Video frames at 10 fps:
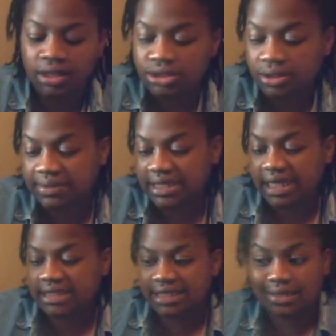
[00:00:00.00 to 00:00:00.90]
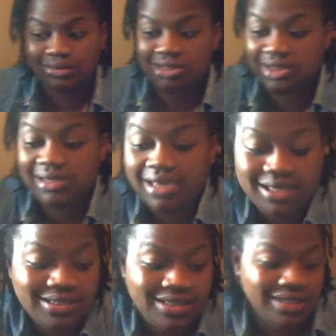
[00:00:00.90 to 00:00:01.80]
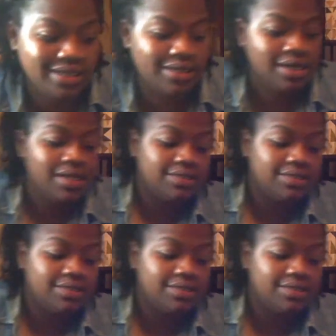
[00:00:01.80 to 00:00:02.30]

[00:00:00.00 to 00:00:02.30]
So I was getting down to the end there.